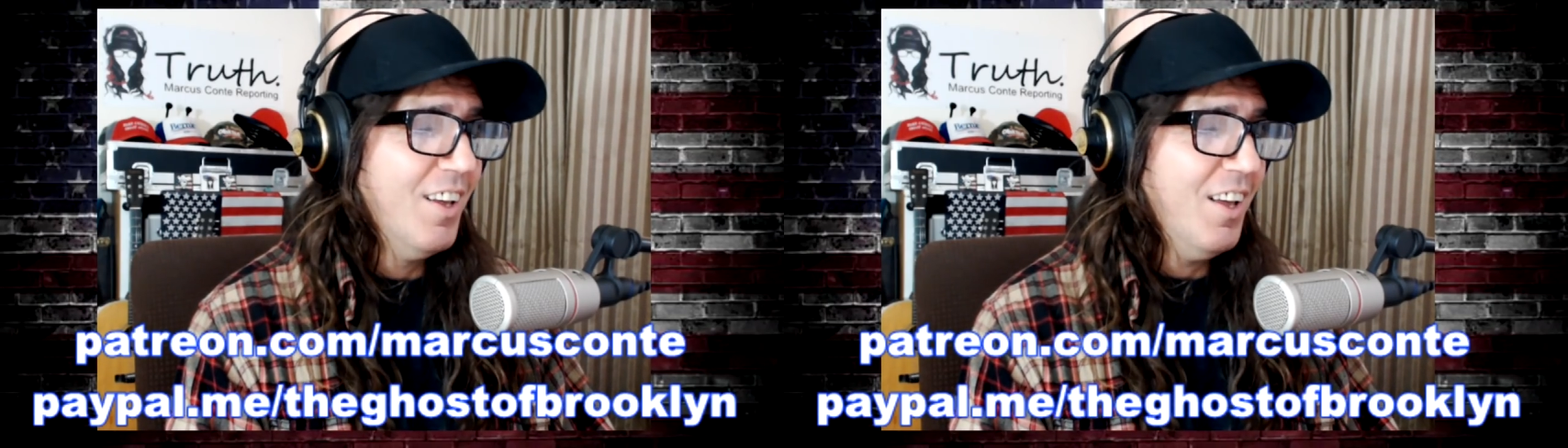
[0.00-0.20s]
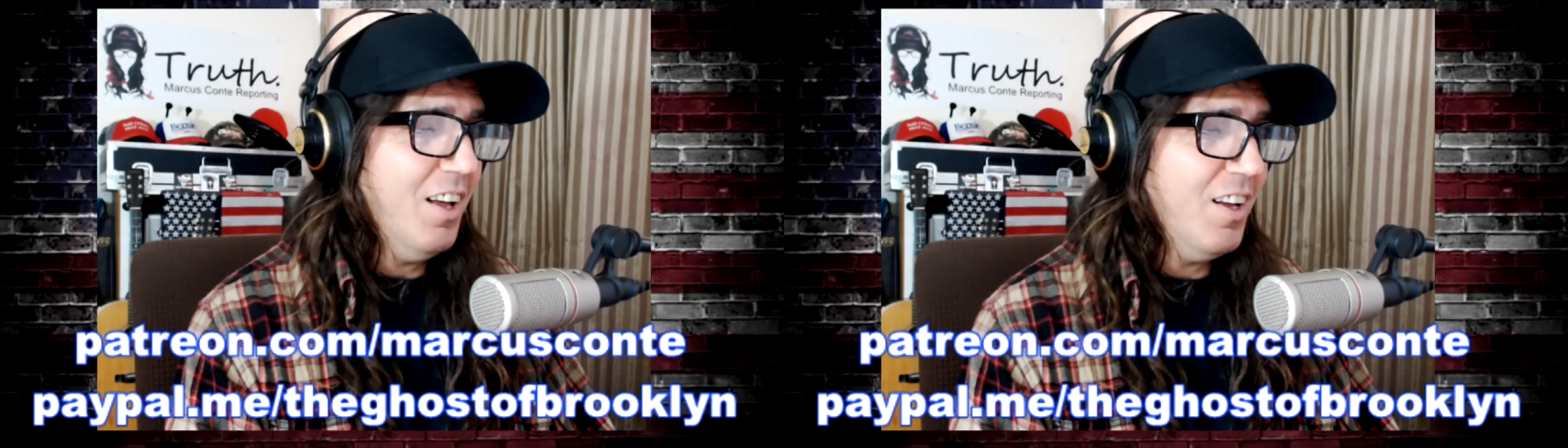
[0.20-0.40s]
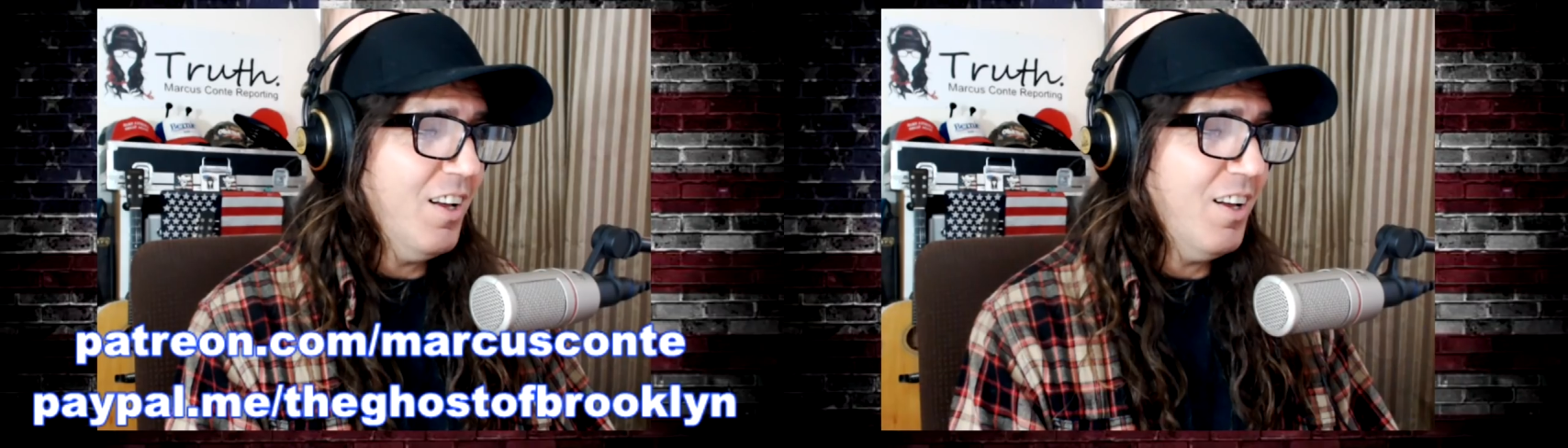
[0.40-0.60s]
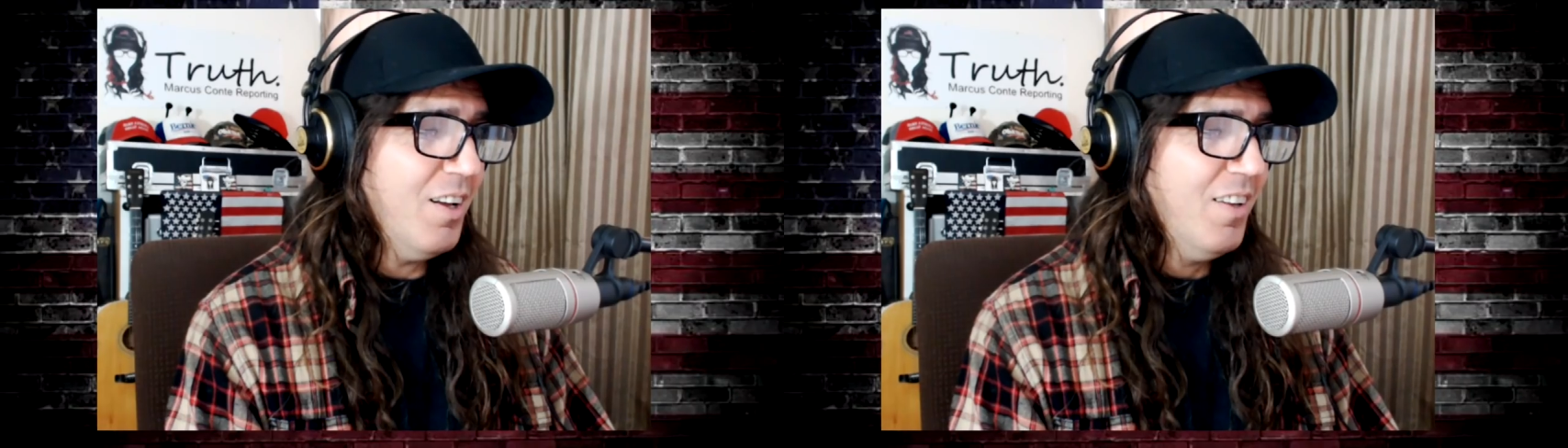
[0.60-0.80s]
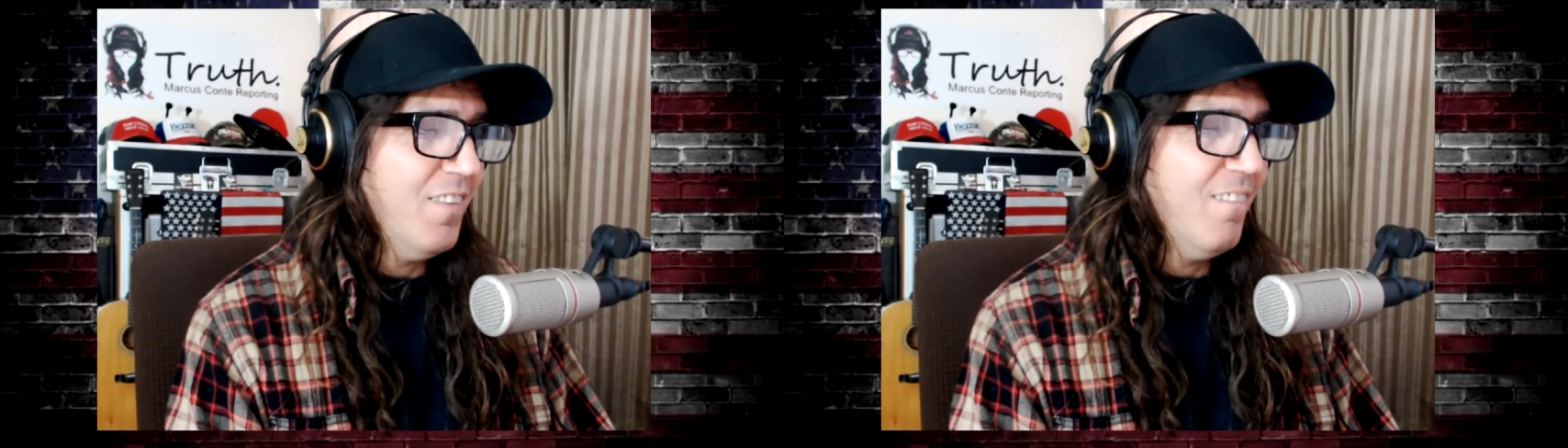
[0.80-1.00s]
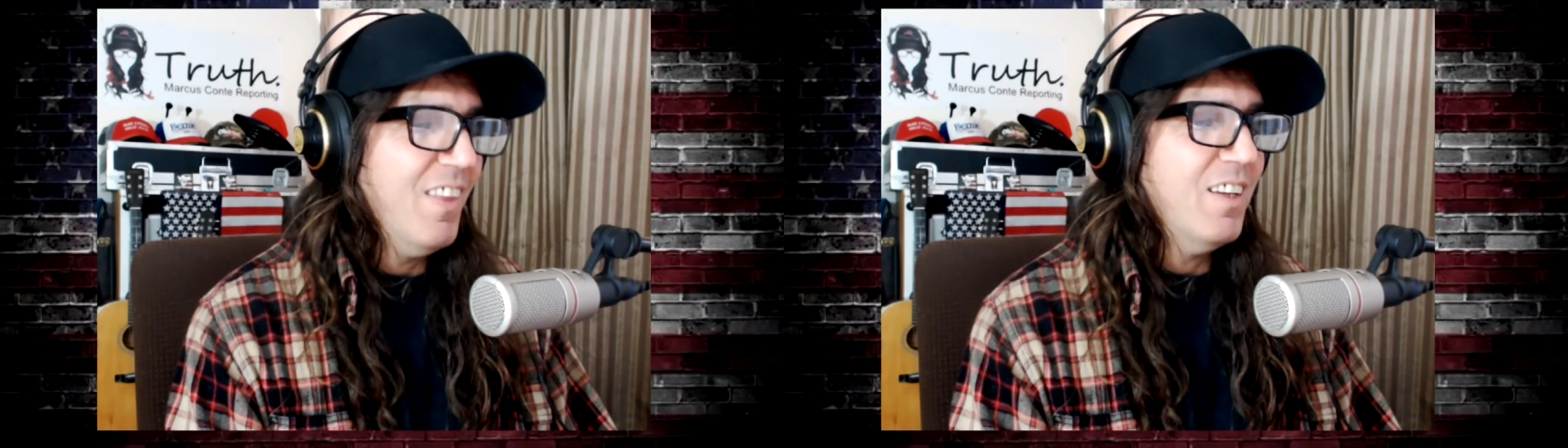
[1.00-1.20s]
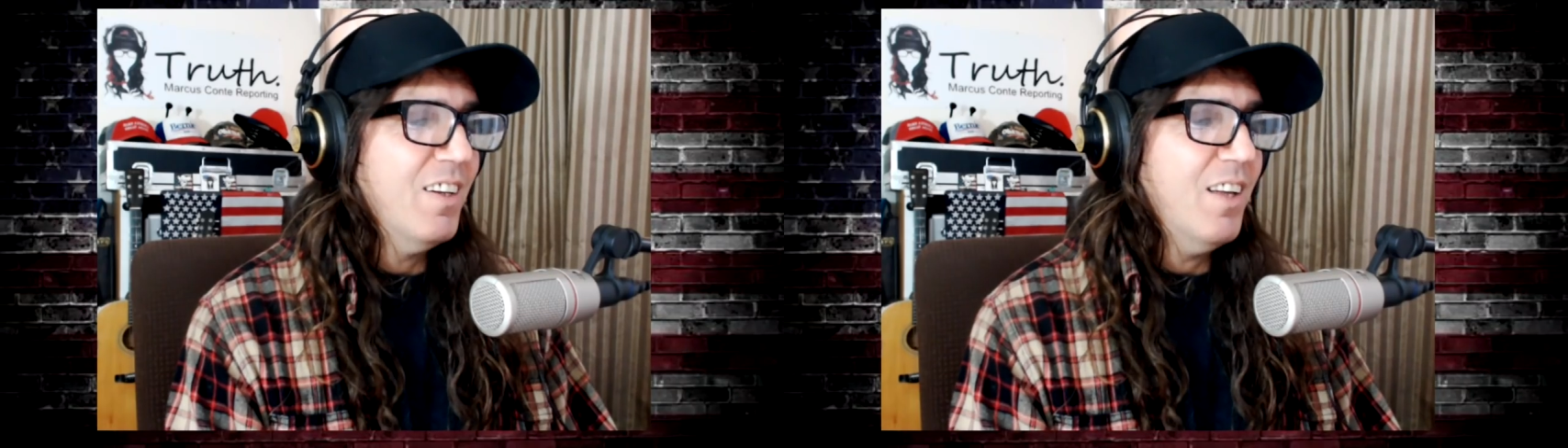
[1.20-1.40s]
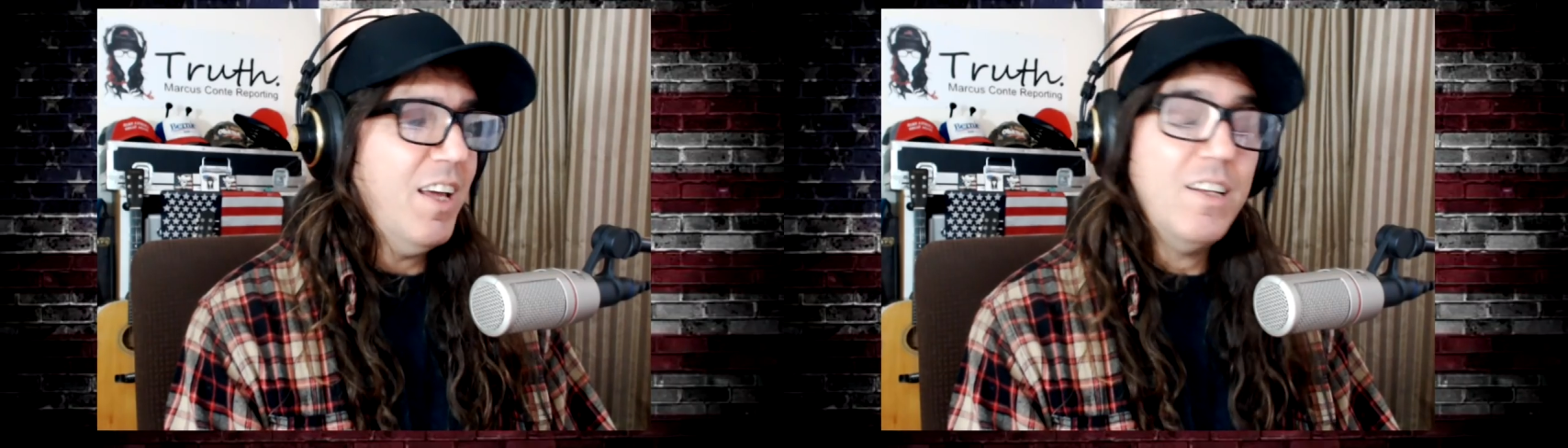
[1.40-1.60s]
Uh,
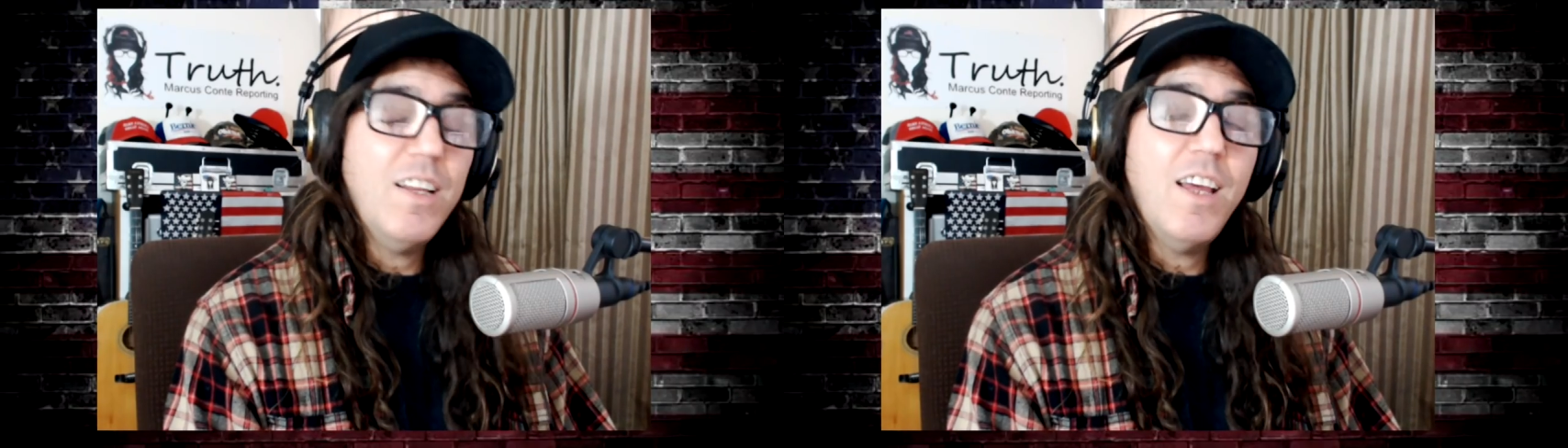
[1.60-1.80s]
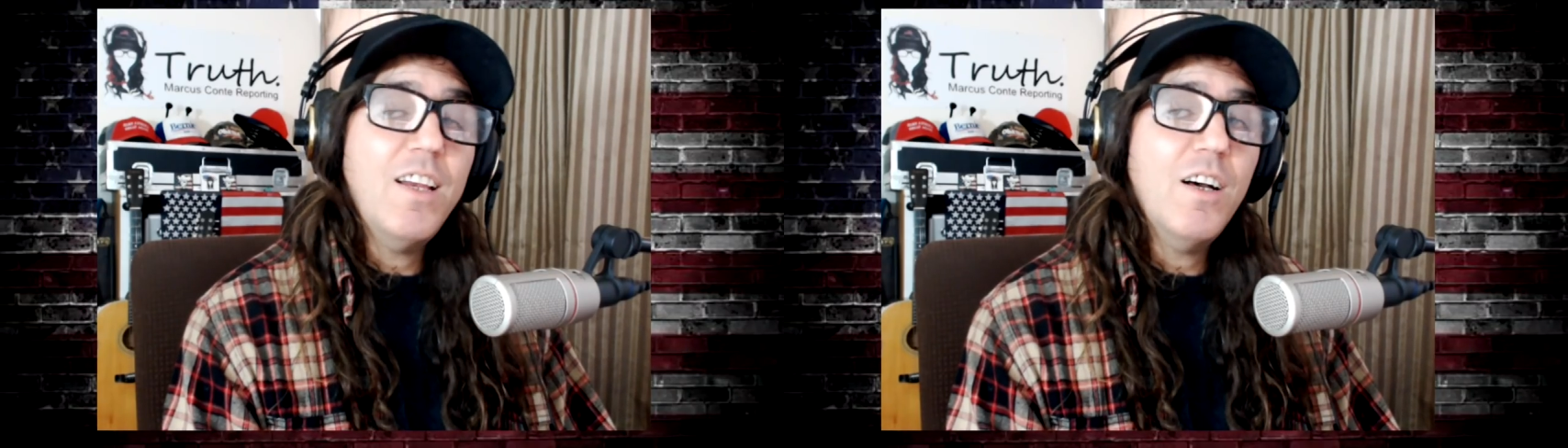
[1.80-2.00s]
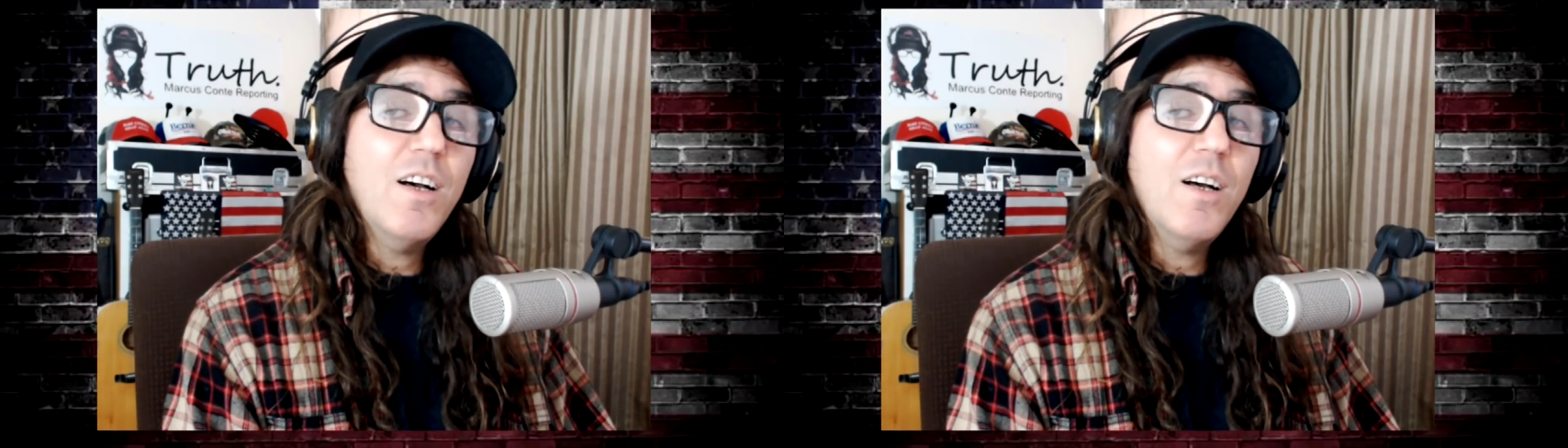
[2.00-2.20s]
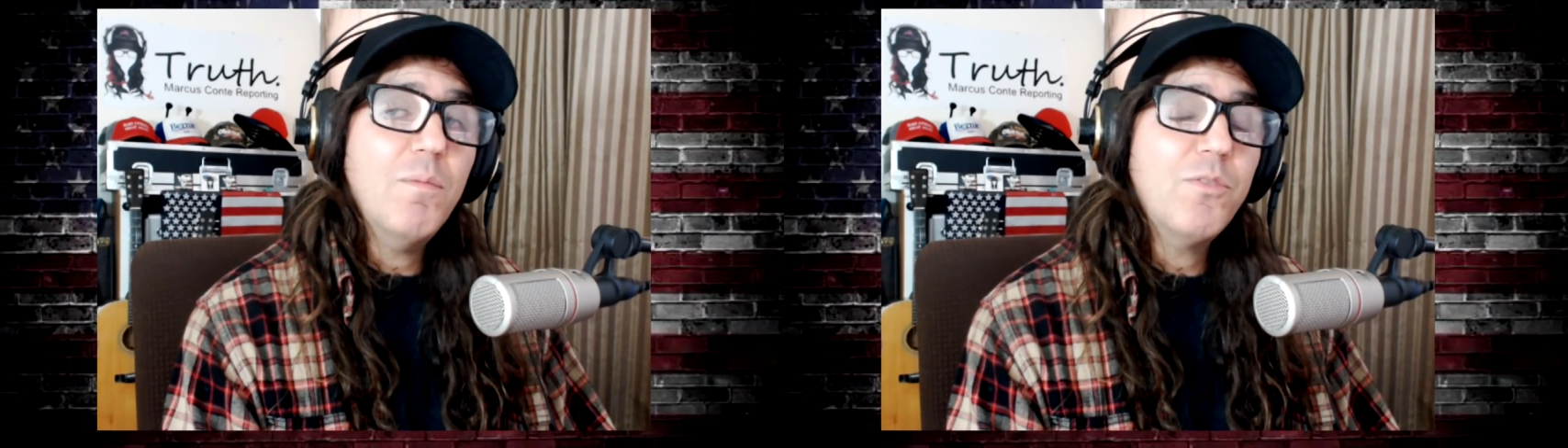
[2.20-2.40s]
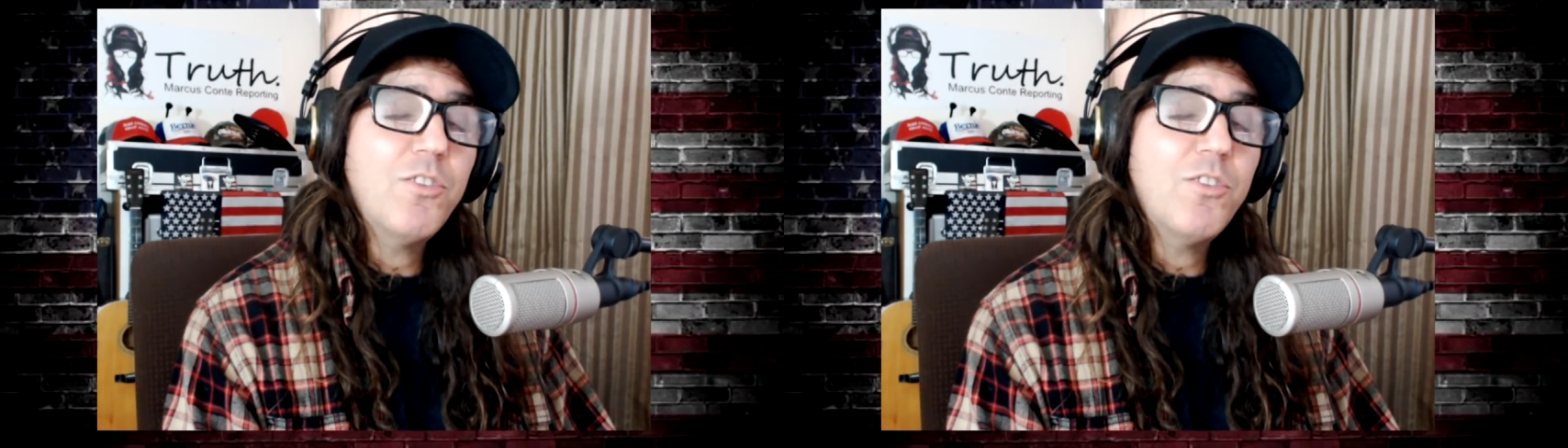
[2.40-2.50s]
and and um,